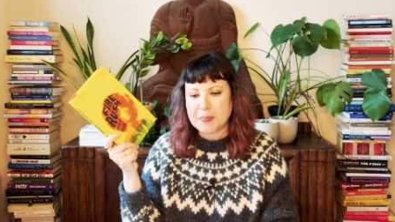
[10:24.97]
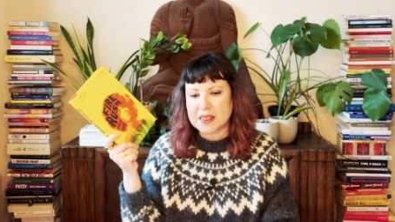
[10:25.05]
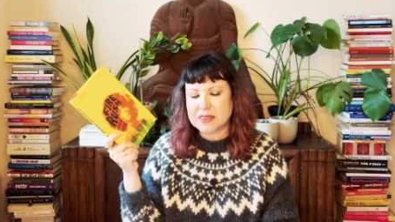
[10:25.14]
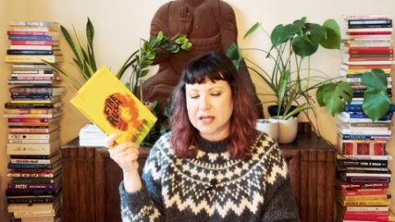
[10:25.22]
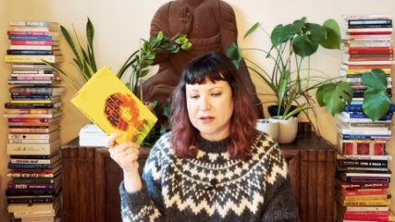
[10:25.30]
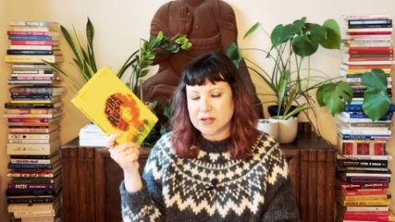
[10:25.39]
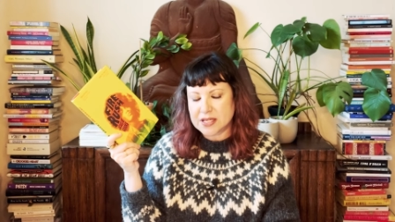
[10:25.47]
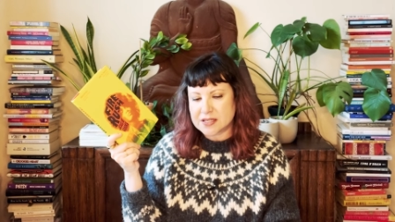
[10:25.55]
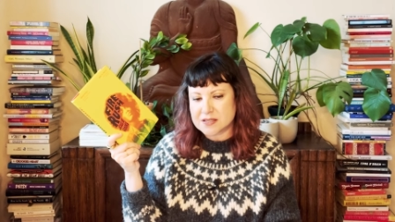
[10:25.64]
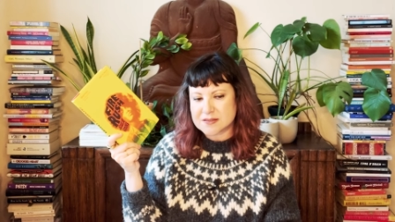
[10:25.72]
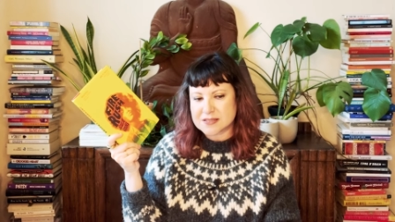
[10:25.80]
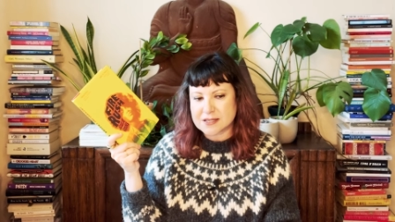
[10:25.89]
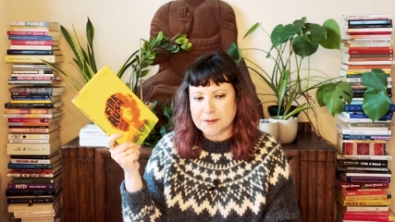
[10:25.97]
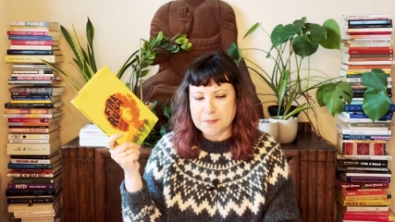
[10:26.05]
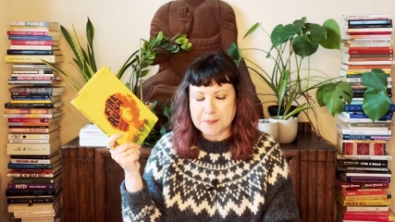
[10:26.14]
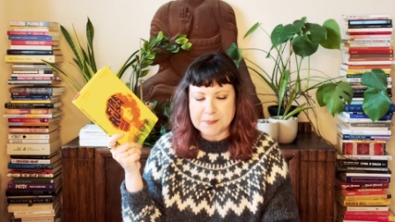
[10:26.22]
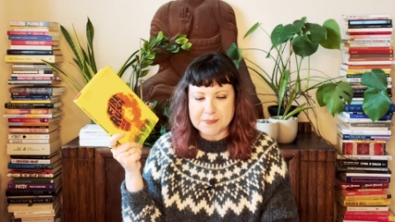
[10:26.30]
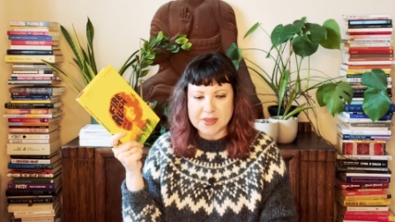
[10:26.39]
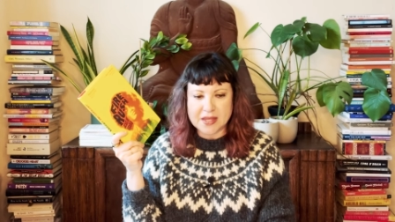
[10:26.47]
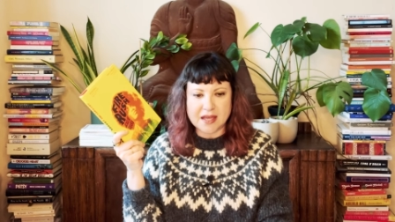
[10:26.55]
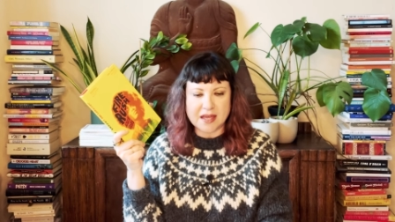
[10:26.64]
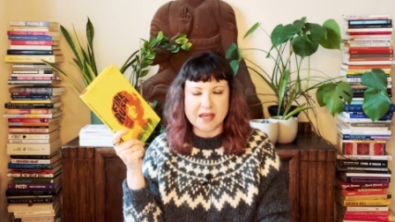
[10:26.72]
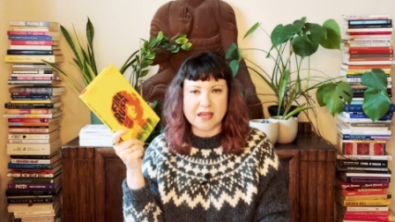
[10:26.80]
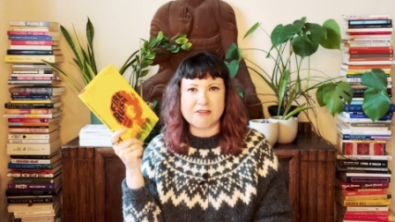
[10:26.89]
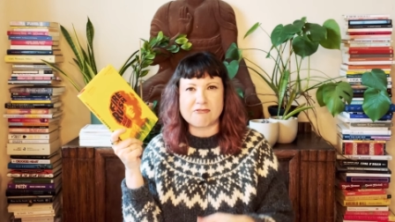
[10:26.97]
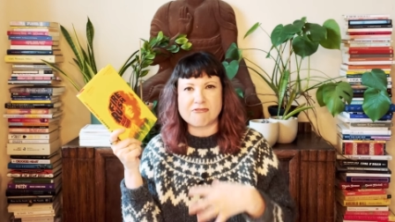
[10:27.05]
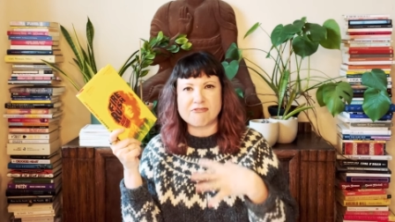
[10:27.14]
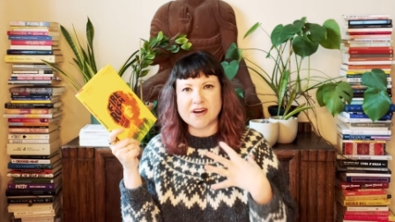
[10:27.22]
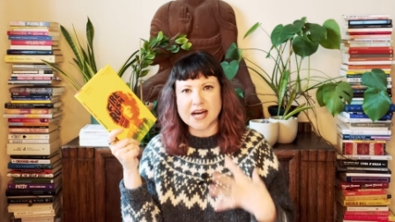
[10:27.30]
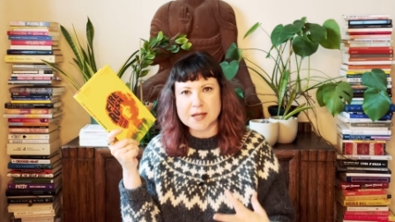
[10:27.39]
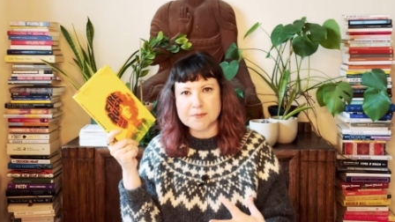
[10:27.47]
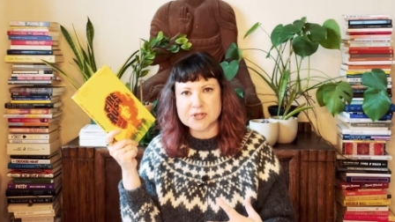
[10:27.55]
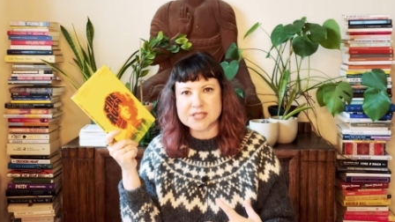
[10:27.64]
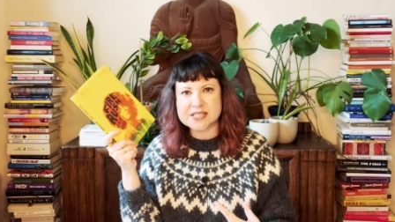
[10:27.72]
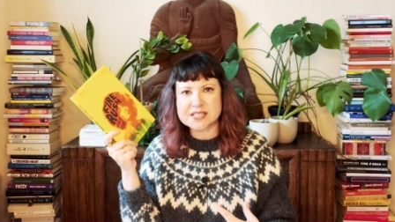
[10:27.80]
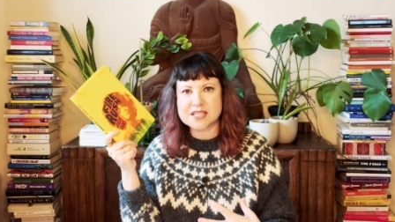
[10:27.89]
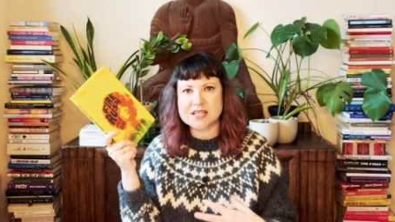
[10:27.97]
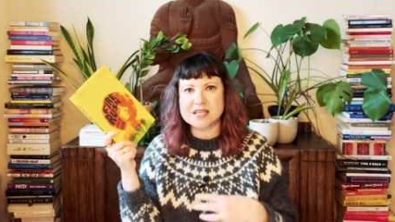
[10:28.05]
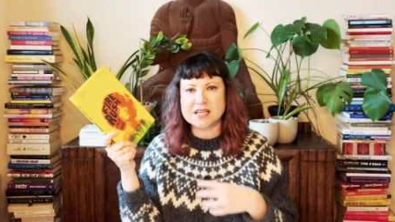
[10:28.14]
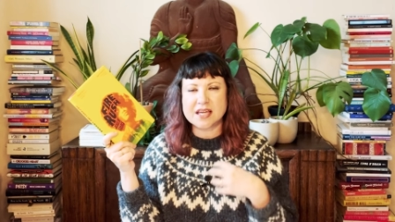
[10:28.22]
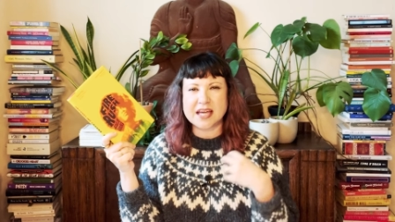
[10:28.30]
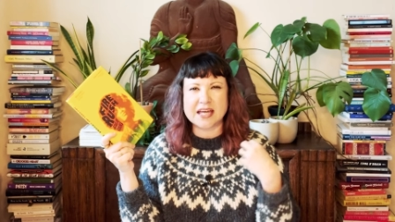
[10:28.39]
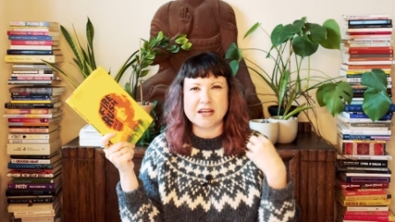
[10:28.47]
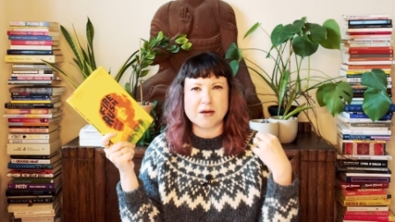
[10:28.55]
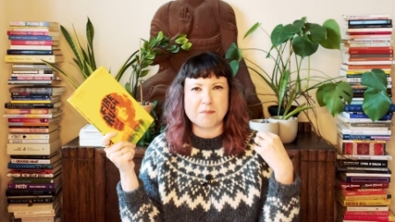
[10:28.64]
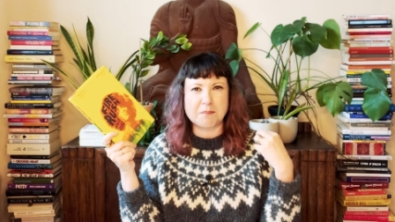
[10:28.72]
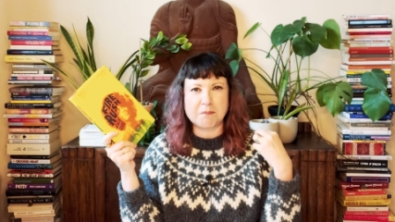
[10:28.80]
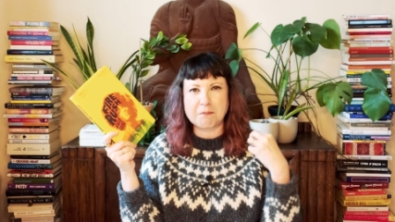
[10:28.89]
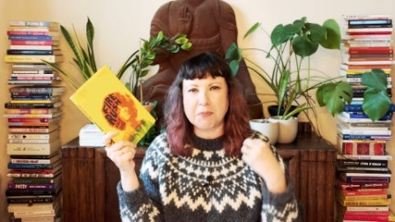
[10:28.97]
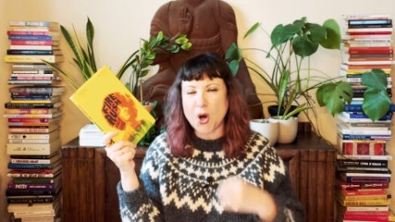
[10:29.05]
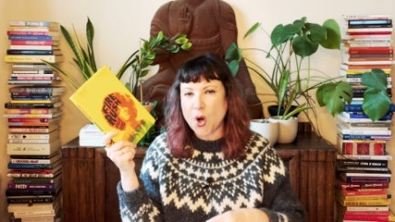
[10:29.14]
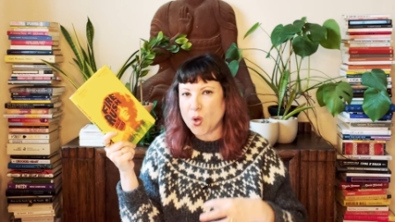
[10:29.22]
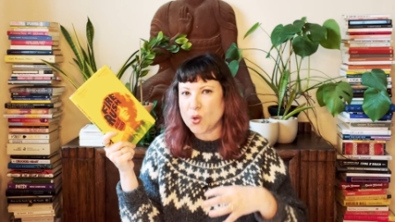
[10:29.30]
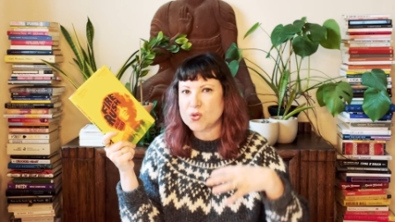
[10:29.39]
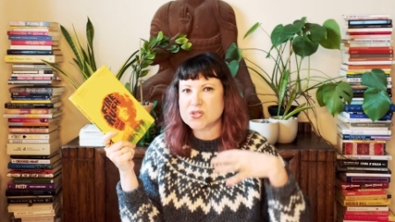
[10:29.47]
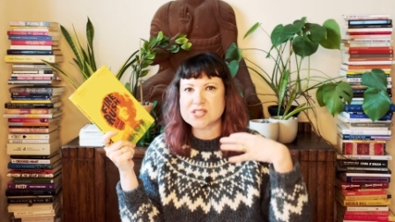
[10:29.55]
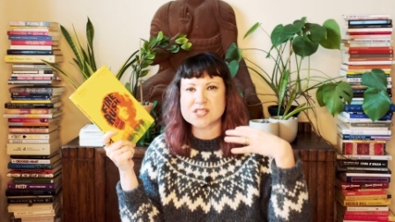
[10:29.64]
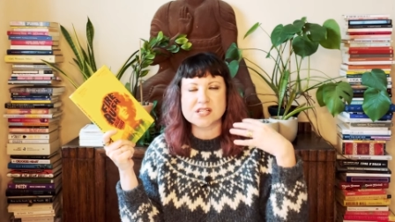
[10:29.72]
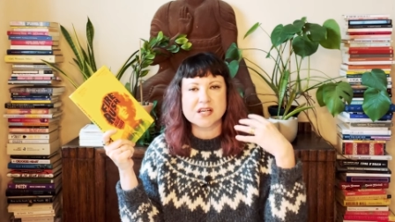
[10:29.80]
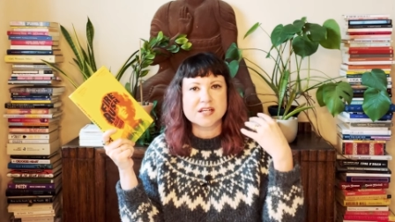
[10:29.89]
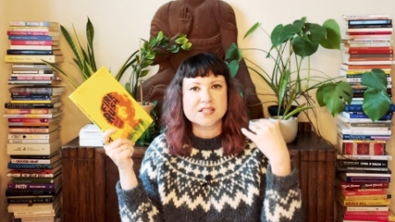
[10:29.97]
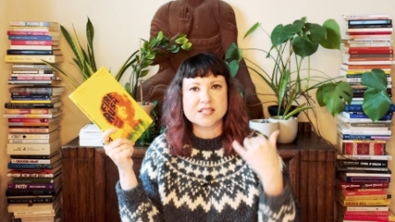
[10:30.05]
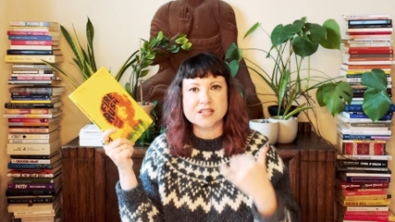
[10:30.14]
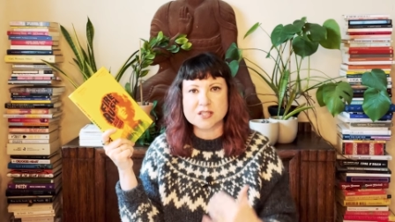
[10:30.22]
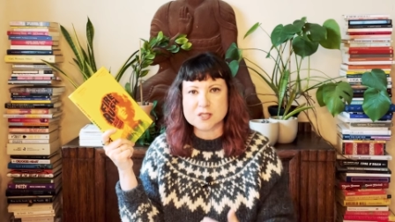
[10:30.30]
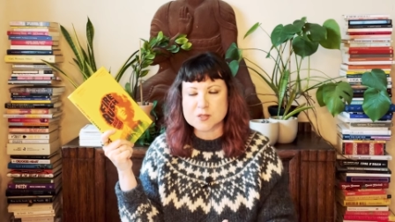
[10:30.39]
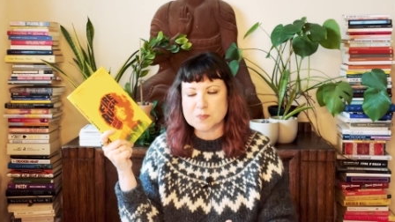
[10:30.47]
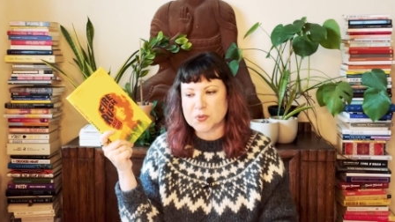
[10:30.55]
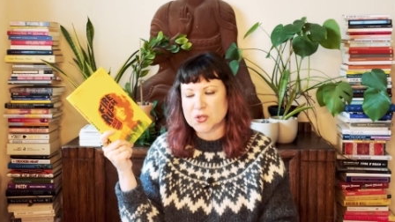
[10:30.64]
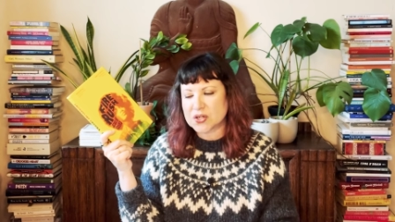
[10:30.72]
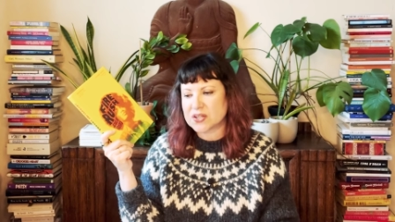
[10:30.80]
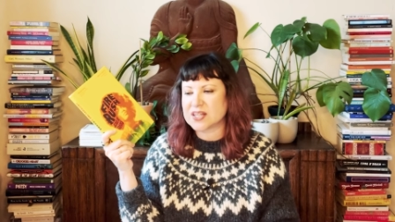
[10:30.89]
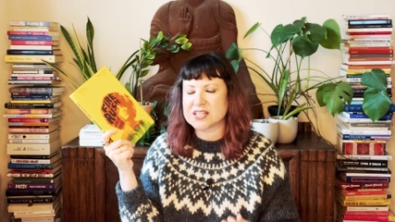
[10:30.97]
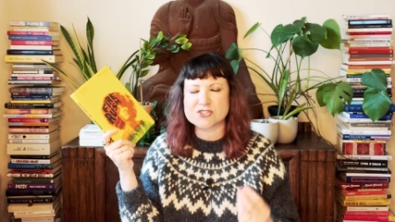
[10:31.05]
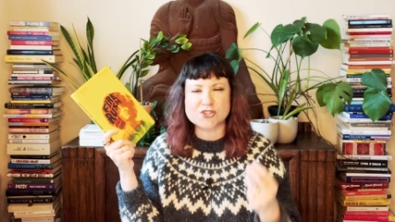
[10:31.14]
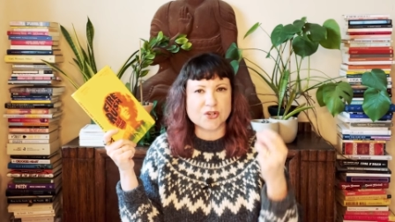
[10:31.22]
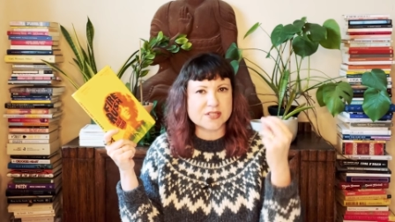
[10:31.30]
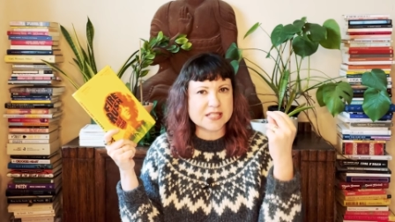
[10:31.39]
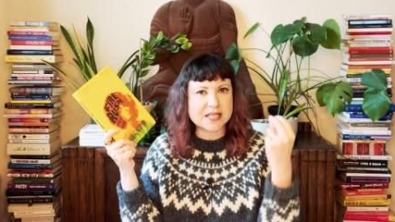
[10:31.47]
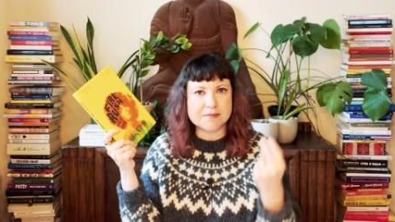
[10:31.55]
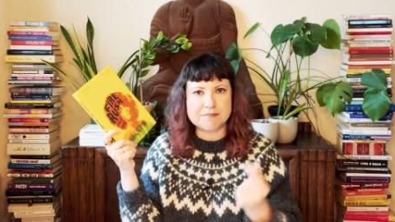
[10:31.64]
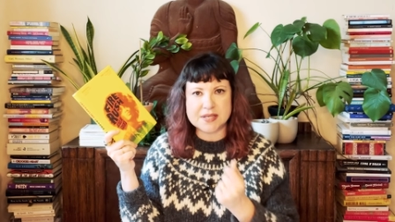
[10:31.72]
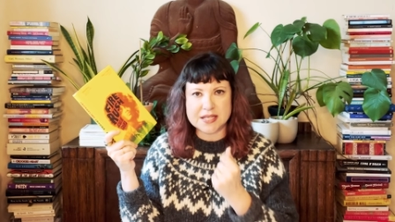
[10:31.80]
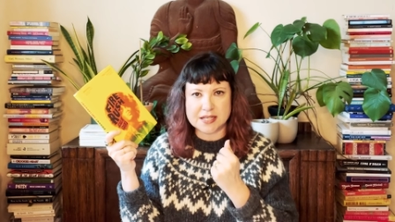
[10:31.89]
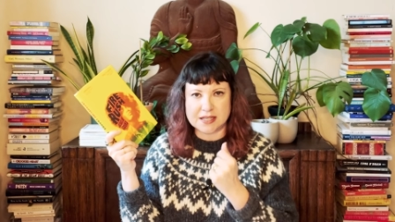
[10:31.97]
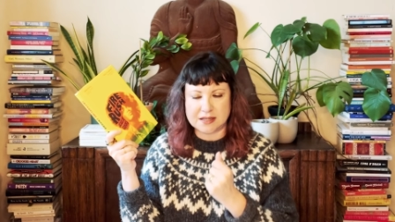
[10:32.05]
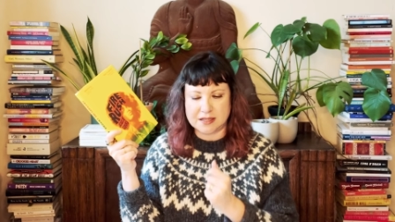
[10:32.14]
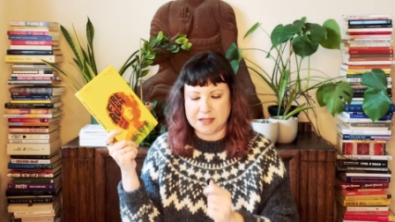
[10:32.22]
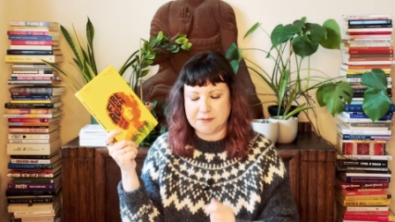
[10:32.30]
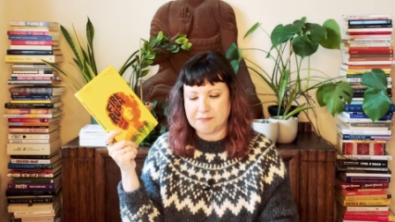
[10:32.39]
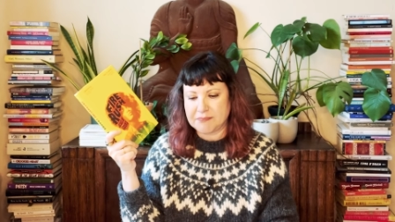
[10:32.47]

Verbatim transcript: There is a vibrancy and a pulse to this book that starts immediately.